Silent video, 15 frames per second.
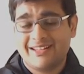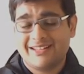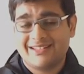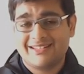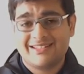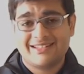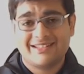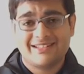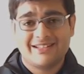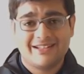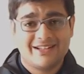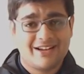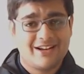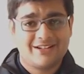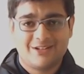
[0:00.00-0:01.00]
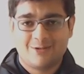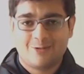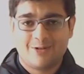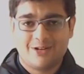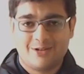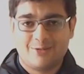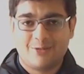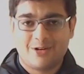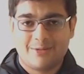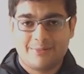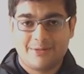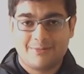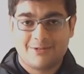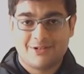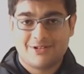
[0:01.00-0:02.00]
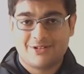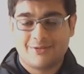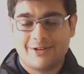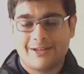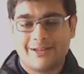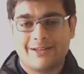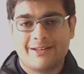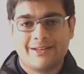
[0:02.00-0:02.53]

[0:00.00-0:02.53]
is not the one you want to be pursuing.